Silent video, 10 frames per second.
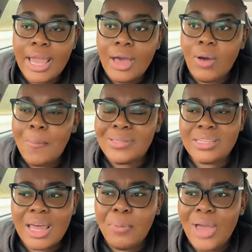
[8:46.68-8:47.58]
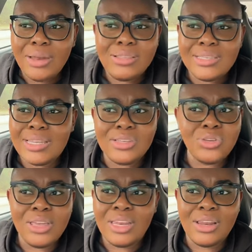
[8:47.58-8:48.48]
Now, up until that point, I don't think
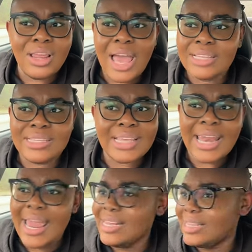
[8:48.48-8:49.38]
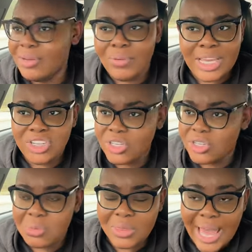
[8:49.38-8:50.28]
Celestia had said anything in relation
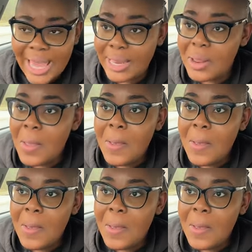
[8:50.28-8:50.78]
to that,